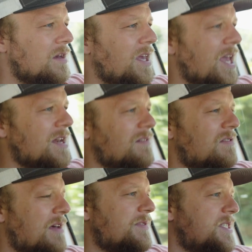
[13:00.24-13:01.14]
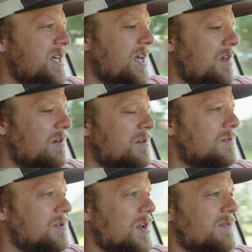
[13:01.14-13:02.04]
Canon 7D,
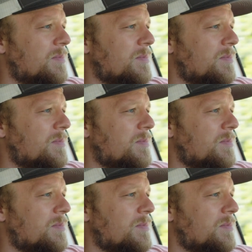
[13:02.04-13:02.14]
not even